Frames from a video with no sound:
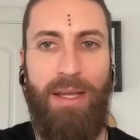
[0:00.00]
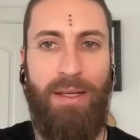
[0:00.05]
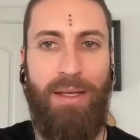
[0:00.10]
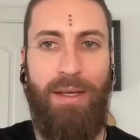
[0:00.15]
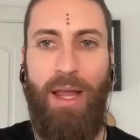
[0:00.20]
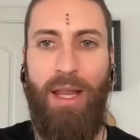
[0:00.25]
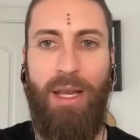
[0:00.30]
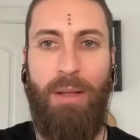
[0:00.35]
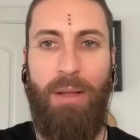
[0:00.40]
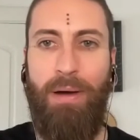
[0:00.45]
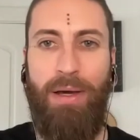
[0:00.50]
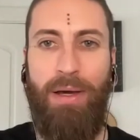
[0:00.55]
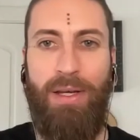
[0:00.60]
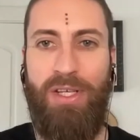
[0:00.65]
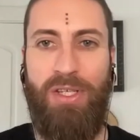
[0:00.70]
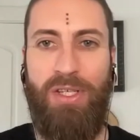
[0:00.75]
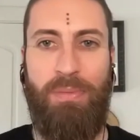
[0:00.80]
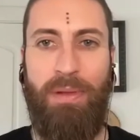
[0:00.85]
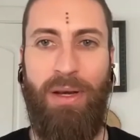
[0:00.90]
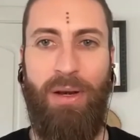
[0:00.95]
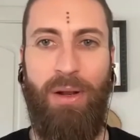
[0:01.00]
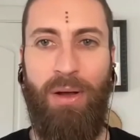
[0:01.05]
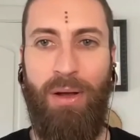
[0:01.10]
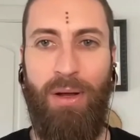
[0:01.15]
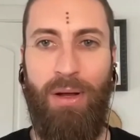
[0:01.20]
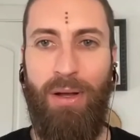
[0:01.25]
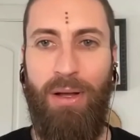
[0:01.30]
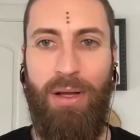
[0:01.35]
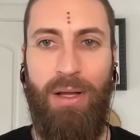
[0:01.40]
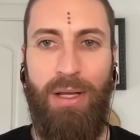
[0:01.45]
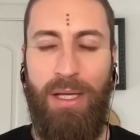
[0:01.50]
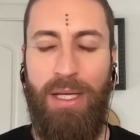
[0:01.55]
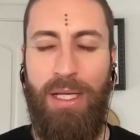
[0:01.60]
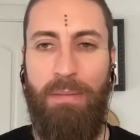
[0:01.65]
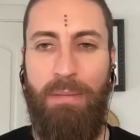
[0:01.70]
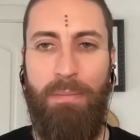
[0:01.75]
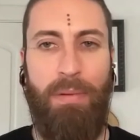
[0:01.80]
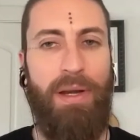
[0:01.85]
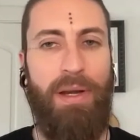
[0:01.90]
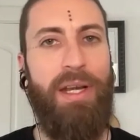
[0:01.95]
Not a punishment at all,
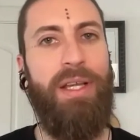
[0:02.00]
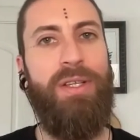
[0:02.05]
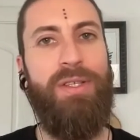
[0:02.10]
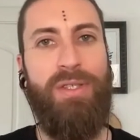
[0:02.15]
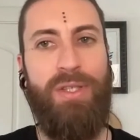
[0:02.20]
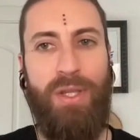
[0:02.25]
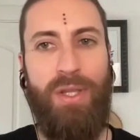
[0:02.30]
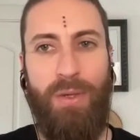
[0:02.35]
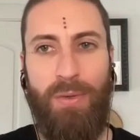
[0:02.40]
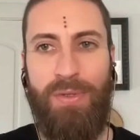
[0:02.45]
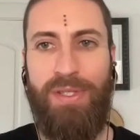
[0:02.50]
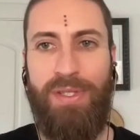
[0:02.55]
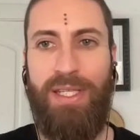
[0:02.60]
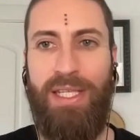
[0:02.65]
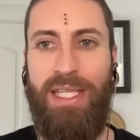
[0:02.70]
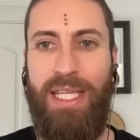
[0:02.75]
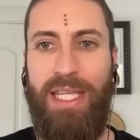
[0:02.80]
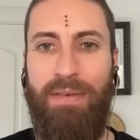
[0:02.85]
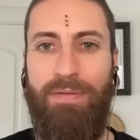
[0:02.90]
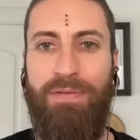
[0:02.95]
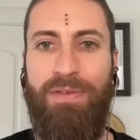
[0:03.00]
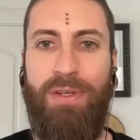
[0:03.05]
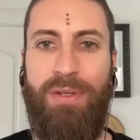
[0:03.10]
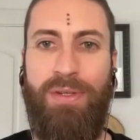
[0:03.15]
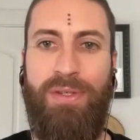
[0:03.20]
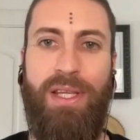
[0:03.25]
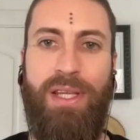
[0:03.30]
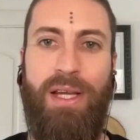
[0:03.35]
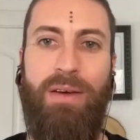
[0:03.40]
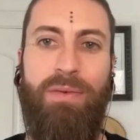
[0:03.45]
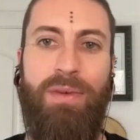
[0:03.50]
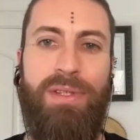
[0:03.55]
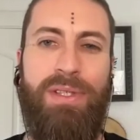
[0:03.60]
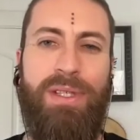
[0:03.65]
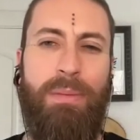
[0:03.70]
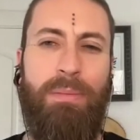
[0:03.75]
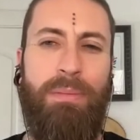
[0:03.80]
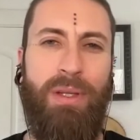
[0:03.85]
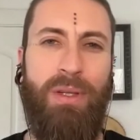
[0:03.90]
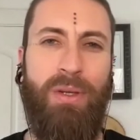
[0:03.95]
but an excuse to gift yourself with
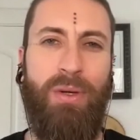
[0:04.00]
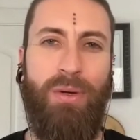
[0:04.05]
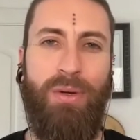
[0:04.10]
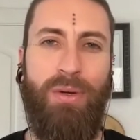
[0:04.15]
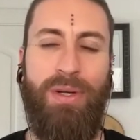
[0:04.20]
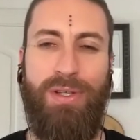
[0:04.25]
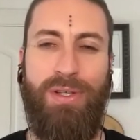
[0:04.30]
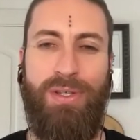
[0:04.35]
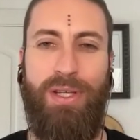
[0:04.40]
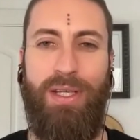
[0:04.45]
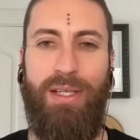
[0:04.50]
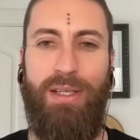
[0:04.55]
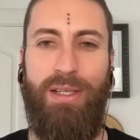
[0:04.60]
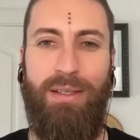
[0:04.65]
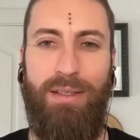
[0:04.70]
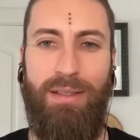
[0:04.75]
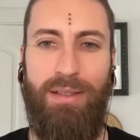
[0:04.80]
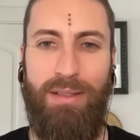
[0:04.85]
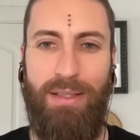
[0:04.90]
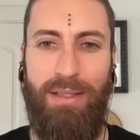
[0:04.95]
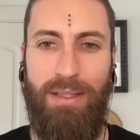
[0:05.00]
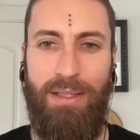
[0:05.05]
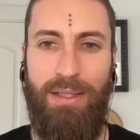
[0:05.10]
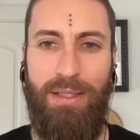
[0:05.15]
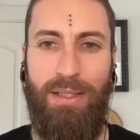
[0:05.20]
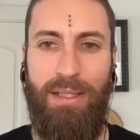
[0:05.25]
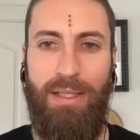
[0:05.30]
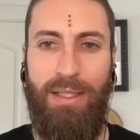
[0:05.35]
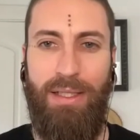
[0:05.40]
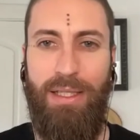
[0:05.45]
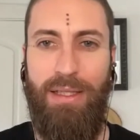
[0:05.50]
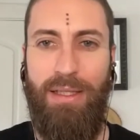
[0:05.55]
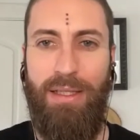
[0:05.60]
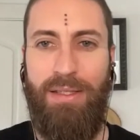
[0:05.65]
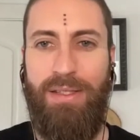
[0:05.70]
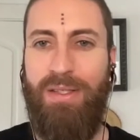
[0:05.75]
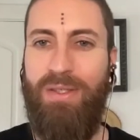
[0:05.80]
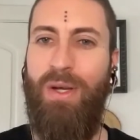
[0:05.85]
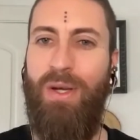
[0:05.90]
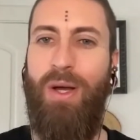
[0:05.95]
something nourishing.
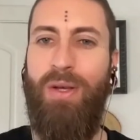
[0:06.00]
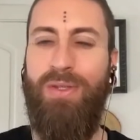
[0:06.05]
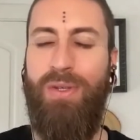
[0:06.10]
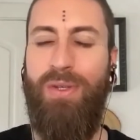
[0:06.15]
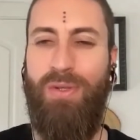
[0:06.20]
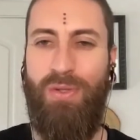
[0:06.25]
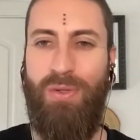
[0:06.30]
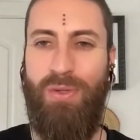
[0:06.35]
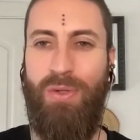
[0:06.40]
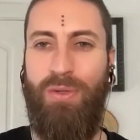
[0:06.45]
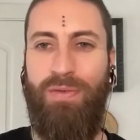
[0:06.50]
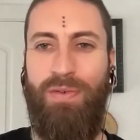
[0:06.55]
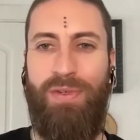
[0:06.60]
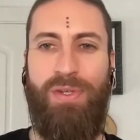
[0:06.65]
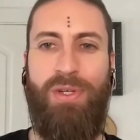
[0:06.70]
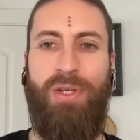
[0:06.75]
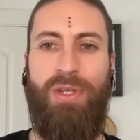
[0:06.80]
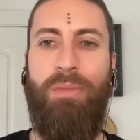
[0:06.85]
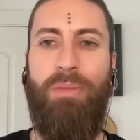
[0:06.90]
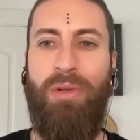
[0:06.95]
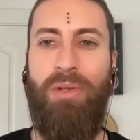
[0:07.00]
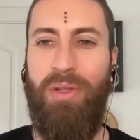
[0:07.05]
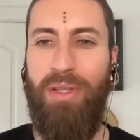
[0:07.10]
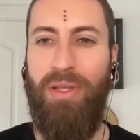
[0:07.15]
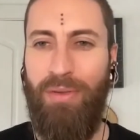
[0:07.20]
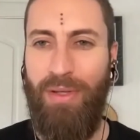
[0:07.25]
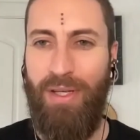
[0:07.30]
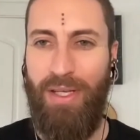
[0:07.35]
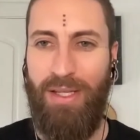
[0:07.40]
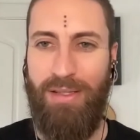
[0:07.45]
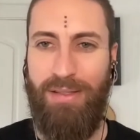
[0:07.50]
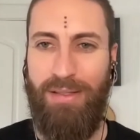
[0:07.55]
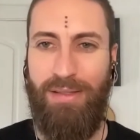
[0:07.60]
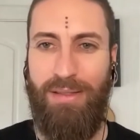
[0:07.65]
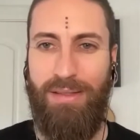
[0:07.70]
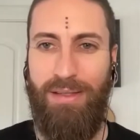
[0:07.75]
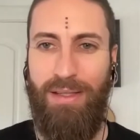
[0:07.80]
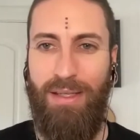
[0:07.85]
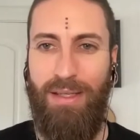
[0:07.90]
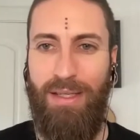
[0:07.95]
This is also true for terminal
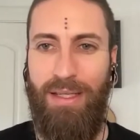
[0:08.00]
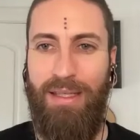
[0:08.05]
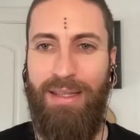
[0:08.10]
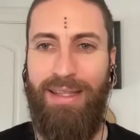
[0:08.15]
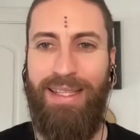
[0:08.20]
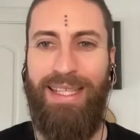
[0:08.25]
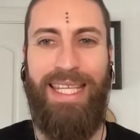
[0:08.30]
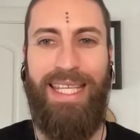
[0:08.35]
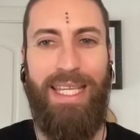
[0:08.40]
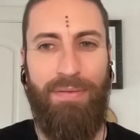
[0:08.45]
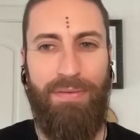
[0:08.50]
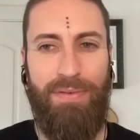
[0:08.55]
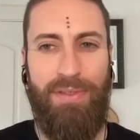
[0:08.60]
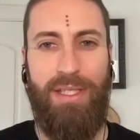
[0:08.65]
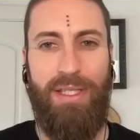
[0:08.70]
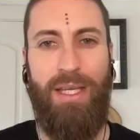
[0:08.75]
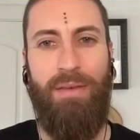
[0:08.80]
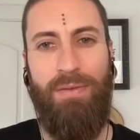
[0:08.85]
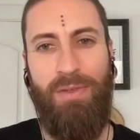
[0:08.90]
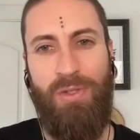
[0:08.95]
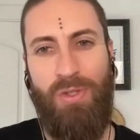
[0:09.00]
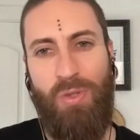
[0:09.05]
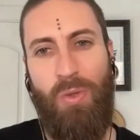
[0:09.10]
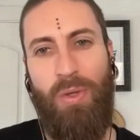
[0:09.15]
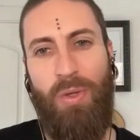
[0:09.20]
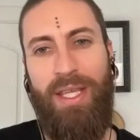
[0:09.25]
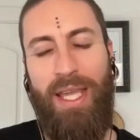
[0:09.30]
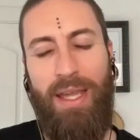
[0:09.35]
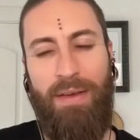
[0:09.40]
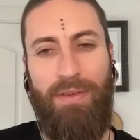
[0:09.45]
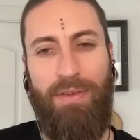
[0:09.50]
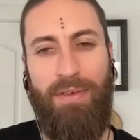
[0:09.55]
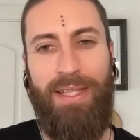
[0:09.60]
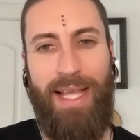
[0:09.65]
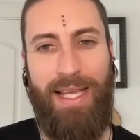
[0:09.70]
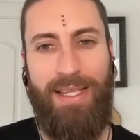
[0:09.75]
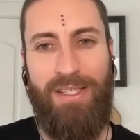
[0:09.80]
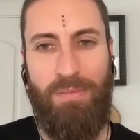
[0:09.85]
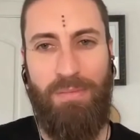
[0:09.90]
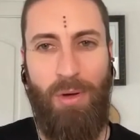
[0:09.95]
illness, the gift of enjoying every
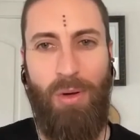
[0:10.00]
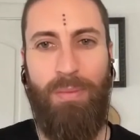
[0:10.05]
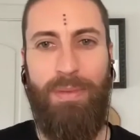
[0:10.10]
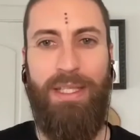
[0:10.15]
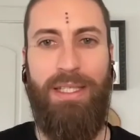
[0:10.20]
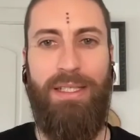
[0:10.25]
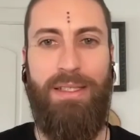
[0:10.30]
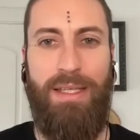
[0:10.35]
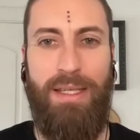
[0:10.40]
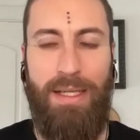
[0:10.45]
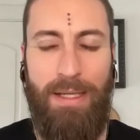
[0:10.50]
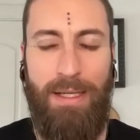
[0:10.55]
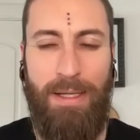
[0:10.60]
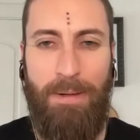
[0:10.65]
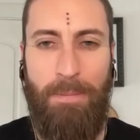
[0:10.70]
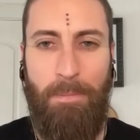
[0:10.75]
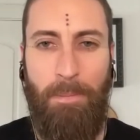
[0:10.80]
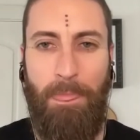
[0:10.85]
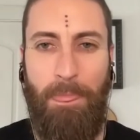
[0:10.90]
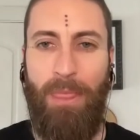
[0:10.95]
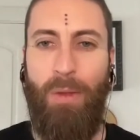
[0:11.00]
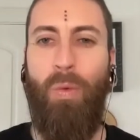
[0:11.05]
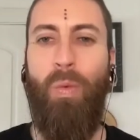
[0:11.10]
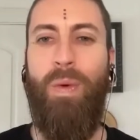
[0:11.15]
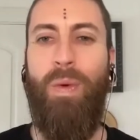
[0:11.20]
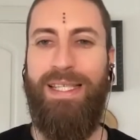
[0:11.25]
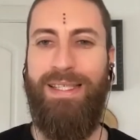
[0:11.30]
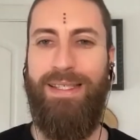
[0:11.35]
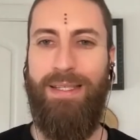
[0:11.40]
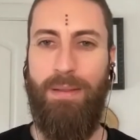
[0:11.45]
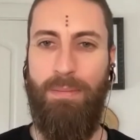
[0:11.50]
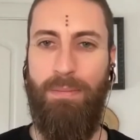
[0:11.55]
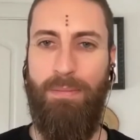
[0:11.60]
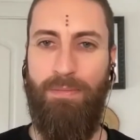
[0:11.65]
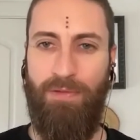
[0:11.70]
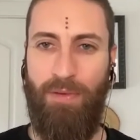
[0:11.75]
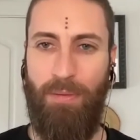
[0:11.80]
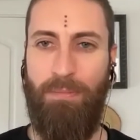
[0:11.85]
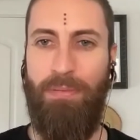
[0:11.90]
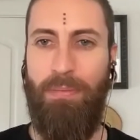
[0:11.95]
last moment, the wisdom
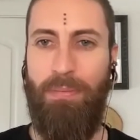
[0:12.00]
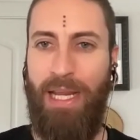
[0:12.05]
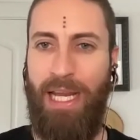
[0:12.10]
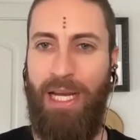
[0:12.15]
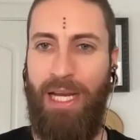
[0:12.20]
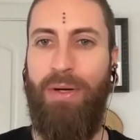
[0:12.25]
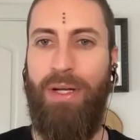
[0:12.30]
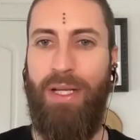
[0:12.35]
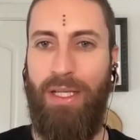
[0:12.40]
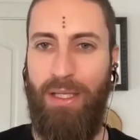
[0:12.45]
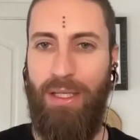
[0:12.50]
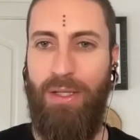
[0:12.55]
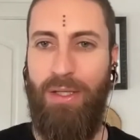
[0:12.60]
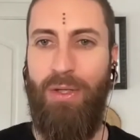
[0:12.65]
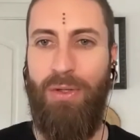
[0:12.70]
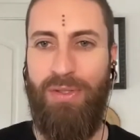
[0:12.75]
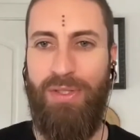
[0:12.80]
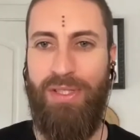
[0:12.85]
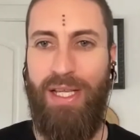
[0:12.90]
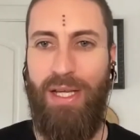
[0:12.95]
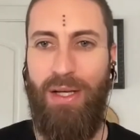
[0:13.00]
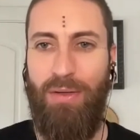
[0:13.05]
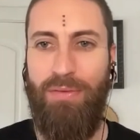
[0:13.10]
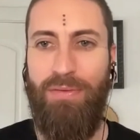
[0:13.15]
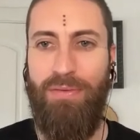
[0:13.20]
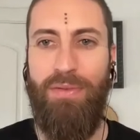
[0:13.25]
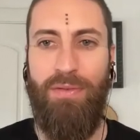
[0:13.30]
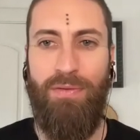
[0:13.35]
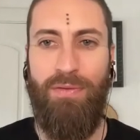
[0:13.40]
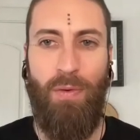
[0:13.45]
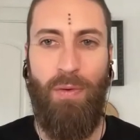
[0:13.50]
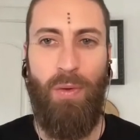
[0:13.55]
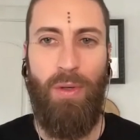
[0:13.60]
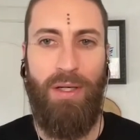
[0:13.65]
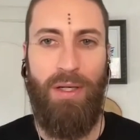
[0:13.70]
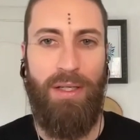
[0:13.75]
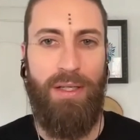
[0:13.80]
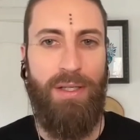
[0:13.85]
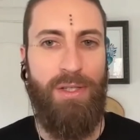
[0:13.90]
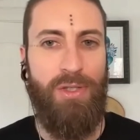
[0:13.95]
from preparing yourself
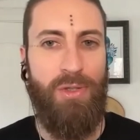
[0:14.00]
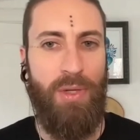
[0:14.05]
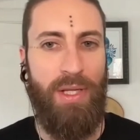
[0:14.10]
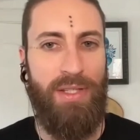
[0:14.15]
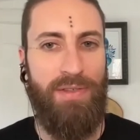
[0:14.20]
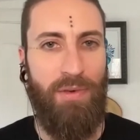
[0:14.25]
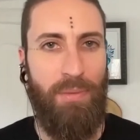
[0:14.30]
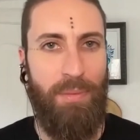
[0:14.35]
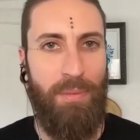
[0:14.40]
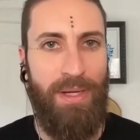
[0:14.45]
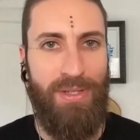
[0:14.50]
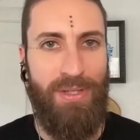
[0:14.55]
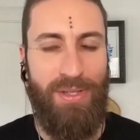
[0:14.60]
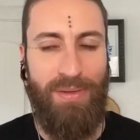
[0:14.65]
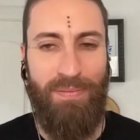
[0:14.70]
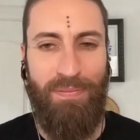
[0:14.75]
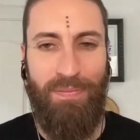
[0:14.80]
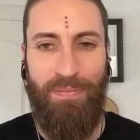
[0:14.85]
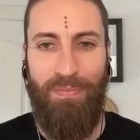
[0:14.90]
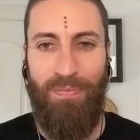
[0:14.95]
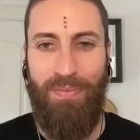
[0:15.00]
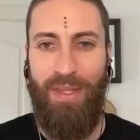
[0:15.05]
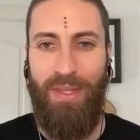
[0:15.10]
for transformation,